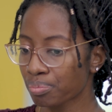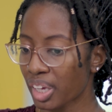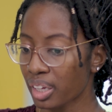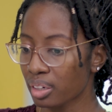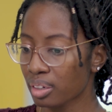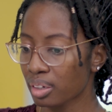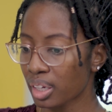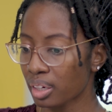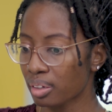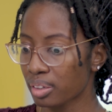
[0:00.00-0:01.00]

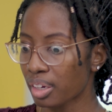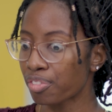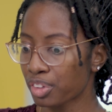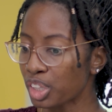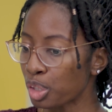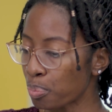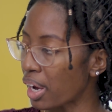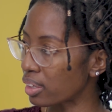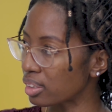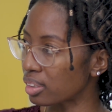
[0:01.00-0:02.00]
it definitely
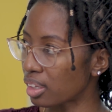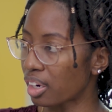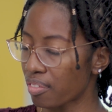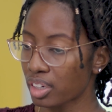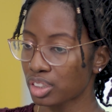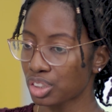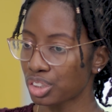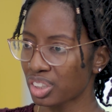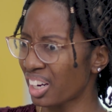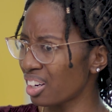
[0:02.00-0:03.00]
impacted a lot of our
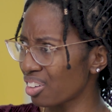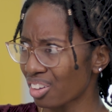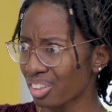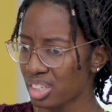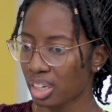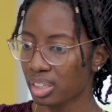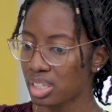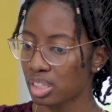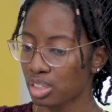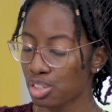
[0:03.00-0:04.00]
children and adults,
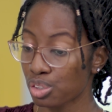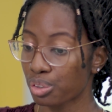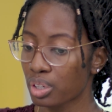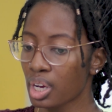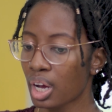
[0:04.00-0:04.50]
honestly, too.